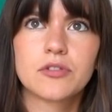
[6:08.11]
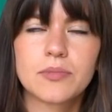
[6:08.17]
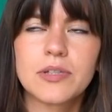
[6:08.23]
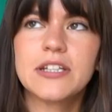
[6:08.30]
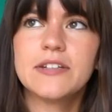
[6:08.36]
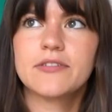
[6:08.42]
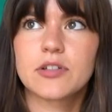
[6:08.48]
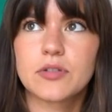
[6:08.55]

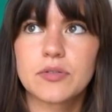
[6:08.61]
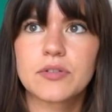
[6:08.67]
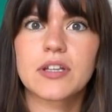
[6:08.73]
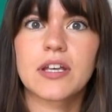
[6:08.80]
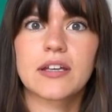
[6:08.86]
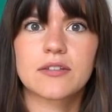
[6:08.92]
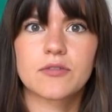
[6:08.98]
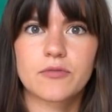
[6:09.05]
leaving
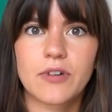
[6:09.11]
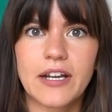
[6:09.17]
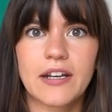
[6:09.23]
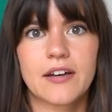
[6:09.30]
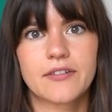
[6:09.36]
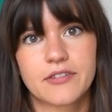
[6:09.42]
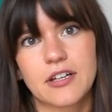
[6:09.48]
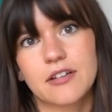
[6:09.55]
Utrecht right
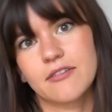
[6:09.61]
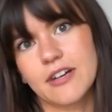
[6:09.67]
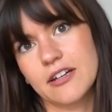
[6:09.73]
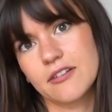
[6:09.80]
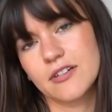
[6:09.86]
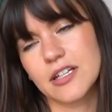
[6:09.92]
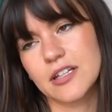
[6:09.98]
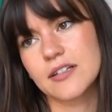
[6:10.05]
after I
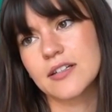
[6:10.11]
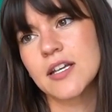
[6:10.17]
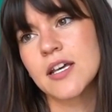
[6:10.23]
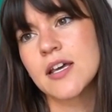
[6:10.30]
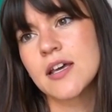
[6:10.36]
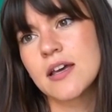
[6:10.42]
graduated.